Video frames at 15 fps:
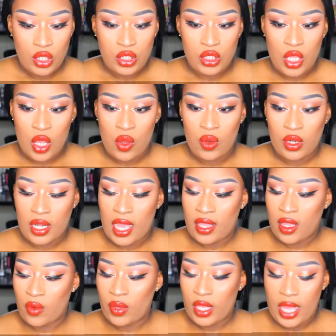So now
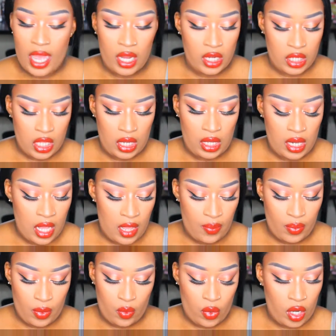that we got the
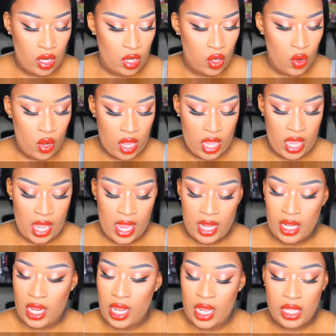lip, we're going to go
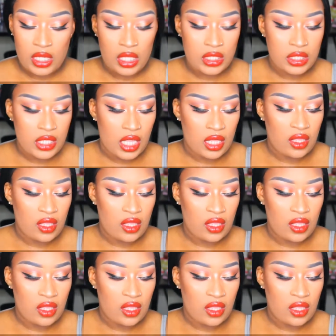ahead and set